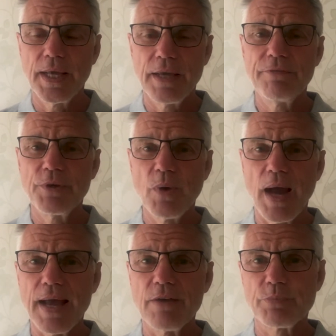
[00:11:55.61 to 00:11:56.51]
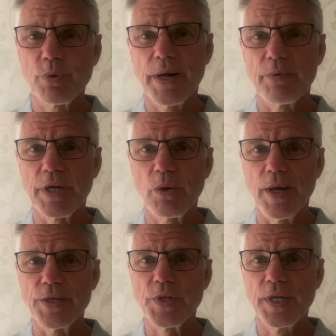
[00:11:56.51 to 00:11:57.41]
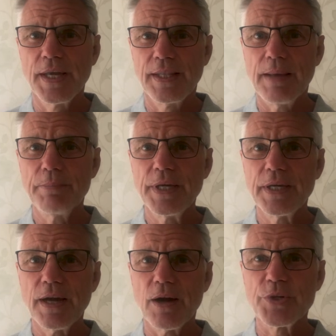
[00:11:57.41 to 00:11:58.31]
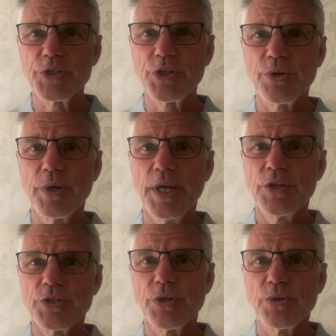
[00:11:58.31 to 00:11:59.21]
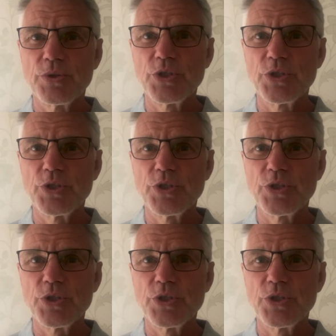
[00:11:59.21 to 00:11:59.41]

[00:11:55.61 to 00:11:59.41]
if you have prayer requests, let me encourage you to